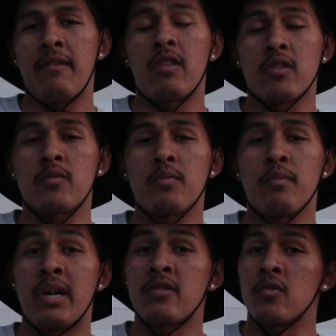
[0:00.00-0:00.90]
those
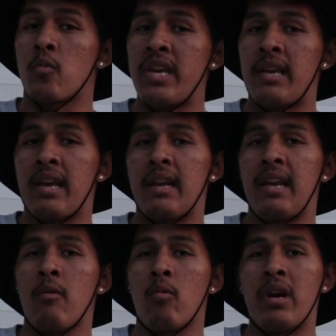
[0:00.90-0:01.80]
muscles weaken,
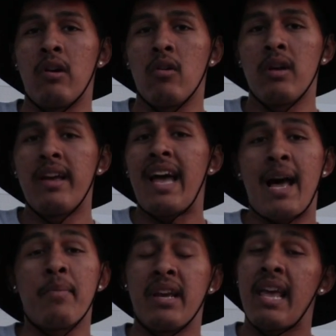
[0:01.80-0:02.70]
it will
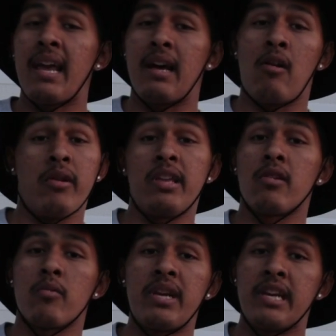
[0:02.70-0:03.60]
happen again. I'll
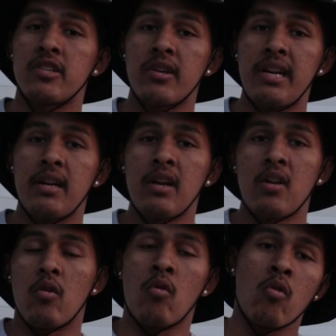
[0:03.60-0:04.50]
either re-injure it,
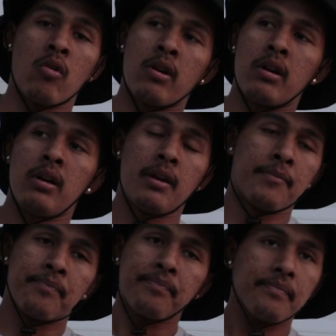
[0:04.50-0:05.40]
or
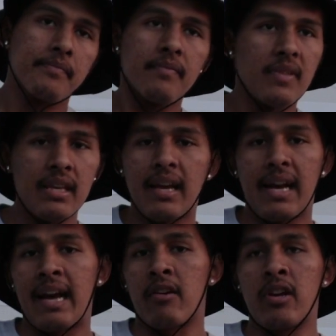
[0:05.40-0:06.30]

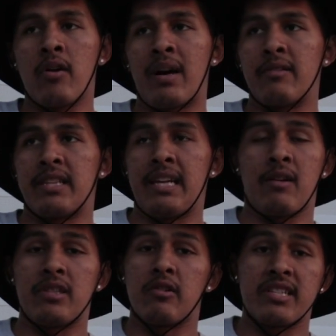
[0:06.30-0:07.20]
I don't know,
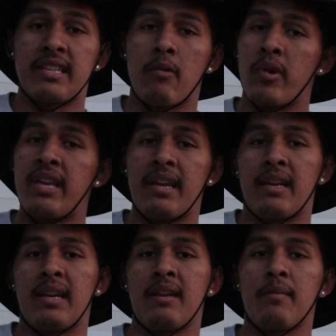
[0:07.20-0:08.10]
they'll just get weak,
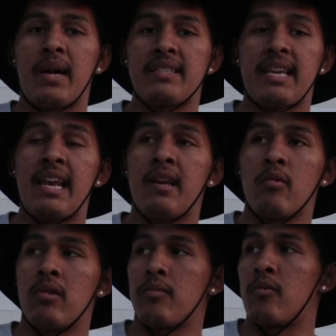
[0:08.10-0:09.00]
and my skating
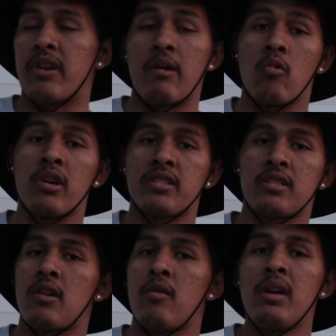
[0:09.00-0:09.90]
will get worse.
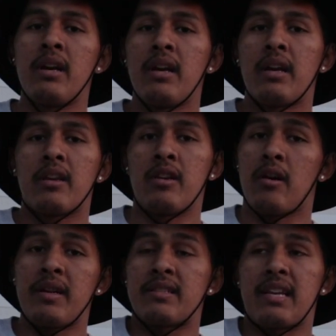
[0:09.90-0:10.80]
So, you
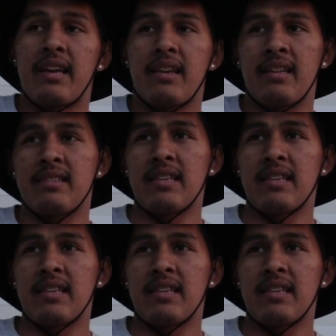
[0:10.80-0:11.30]
know, it's like, it's